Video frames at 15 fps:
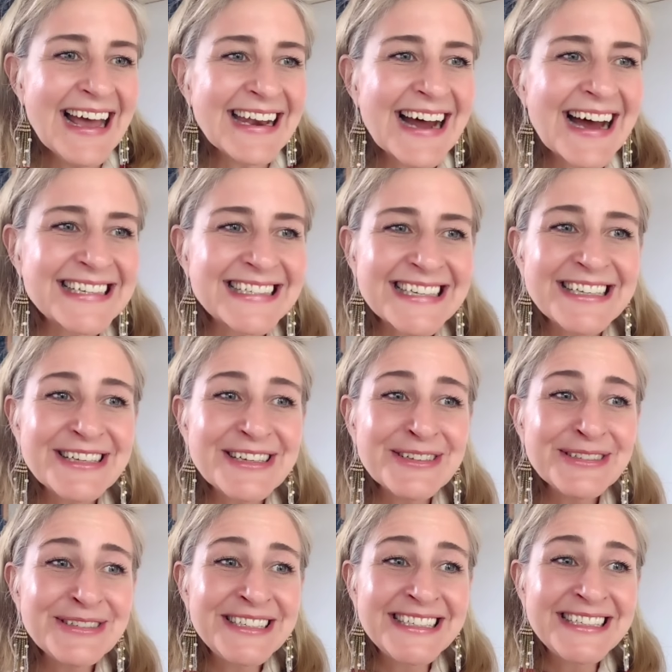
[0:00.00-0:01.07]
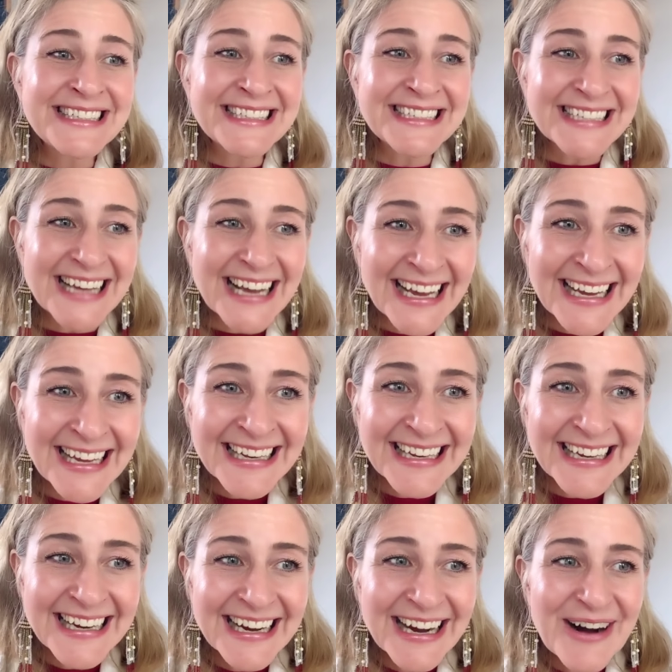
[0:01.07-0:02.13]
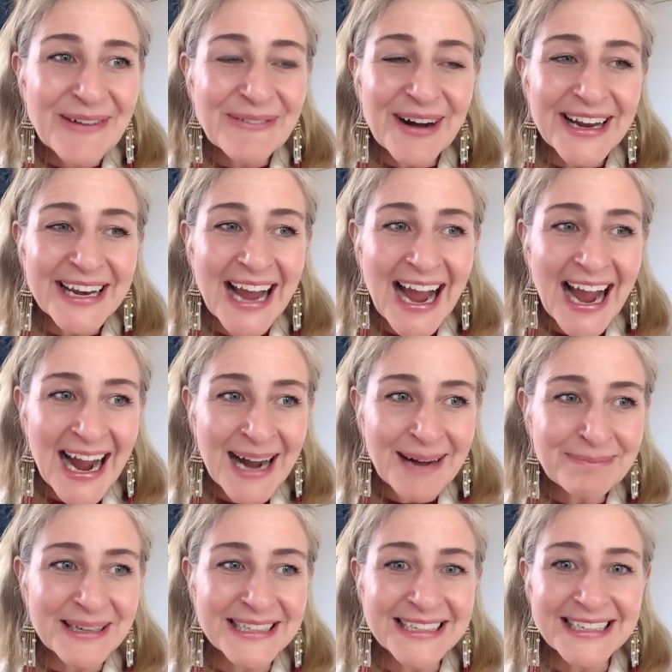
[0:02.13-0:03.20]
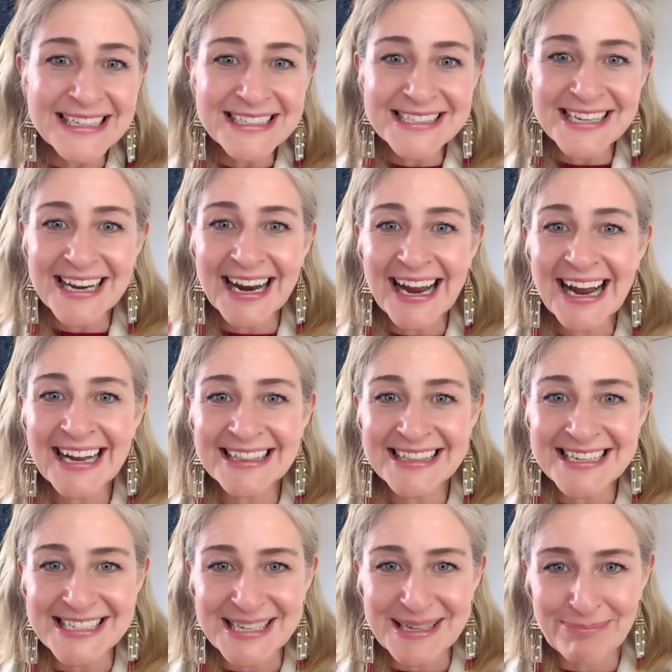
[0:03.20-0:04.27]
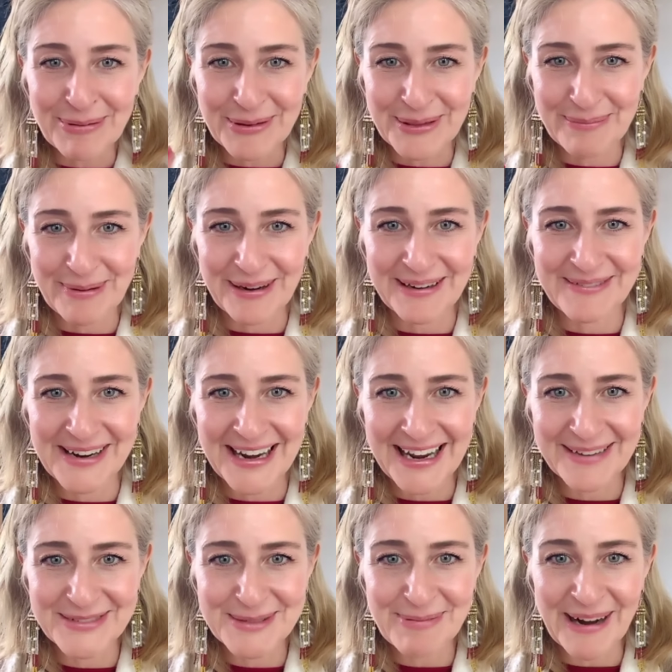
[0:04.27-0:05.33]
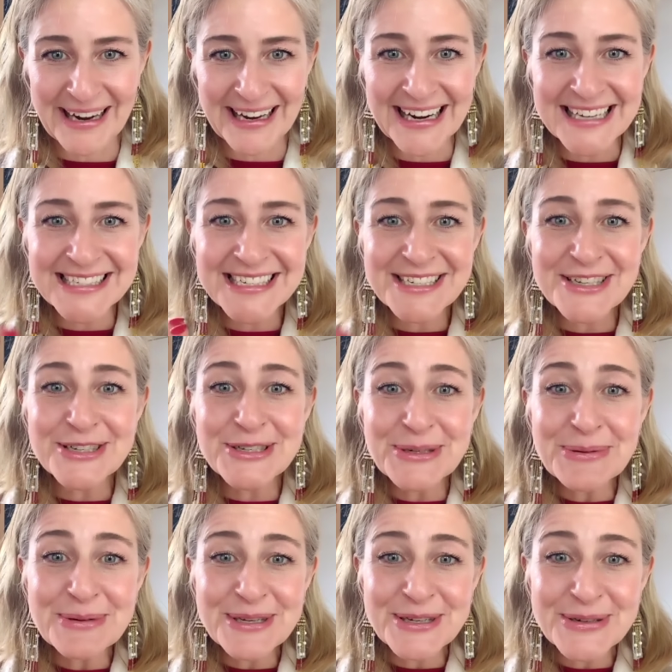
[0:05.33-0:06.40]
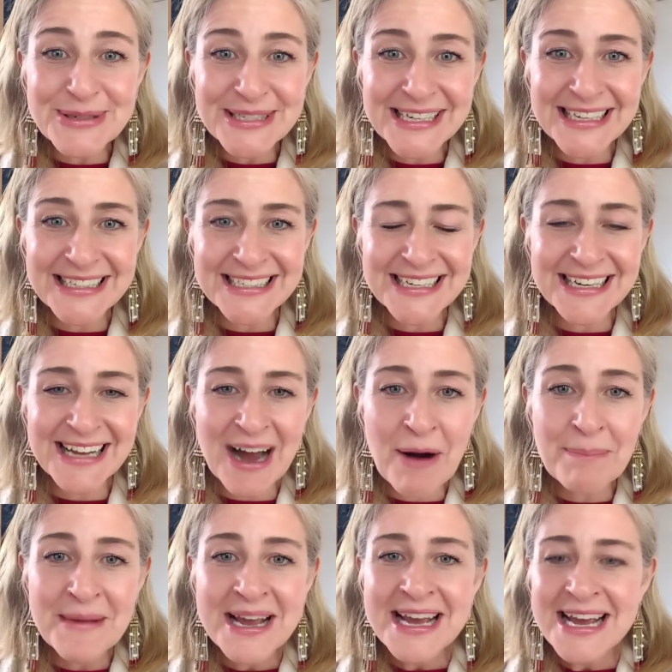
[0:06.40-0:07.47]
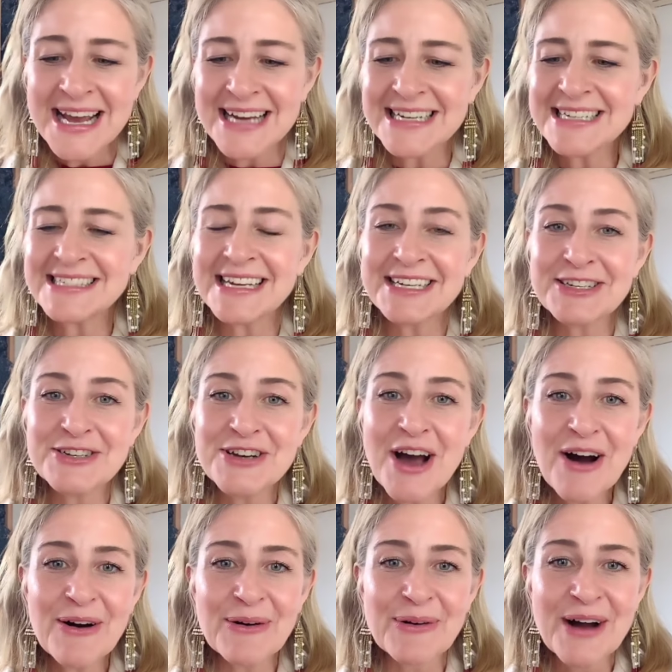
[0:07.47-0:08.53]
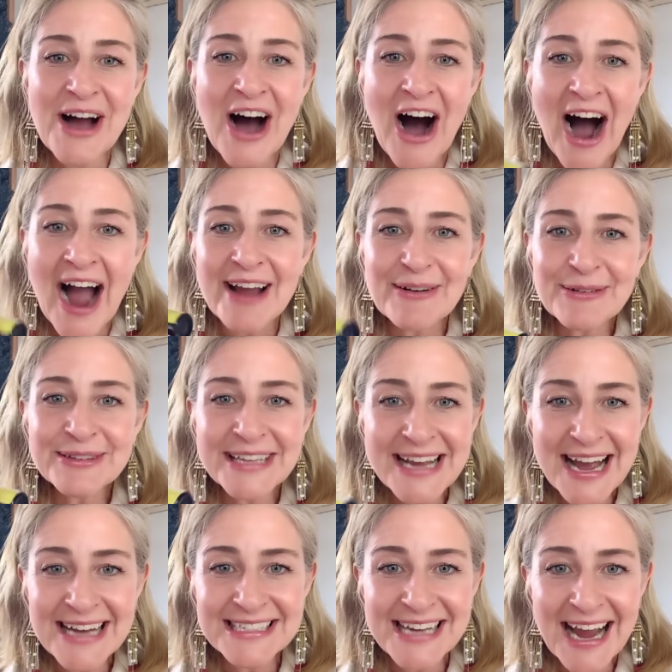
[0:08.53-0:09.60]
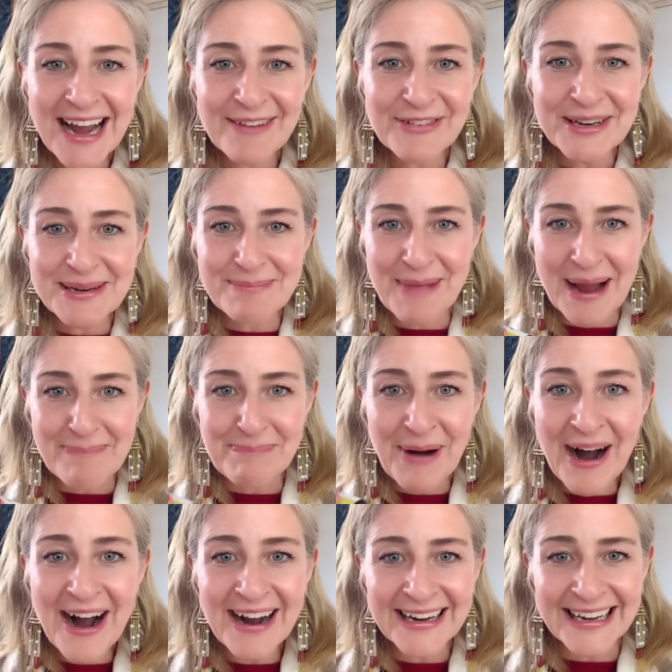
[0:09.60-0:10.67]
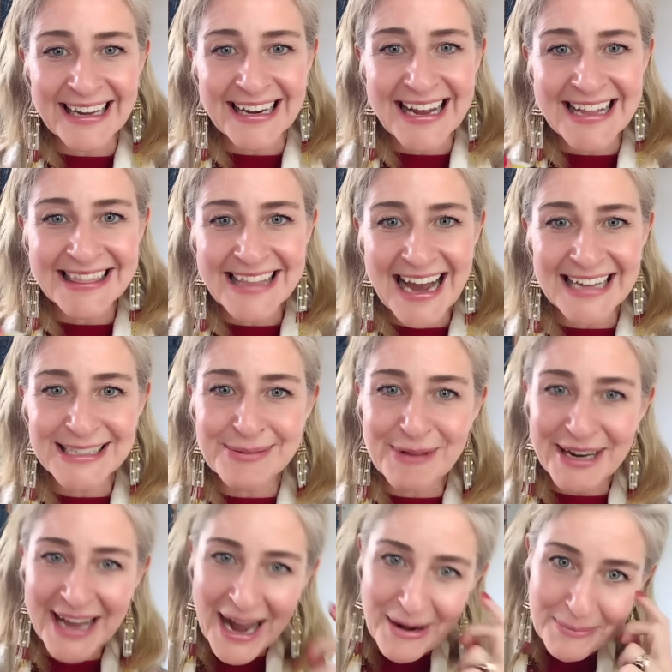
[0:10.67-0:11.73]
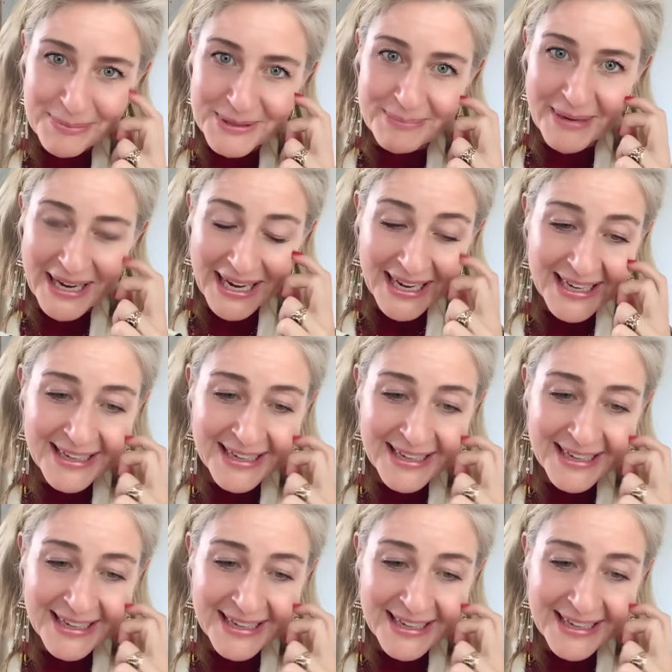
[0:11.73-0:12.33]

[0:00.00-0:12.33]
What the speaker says: I said, "You did? What happened?" And he said, "I had this." He pulled the bergamot out of his pocket. I said, "Did you use it? Did it help?" And he said, "No, I only had to have it in my pocket, and that's what helped me."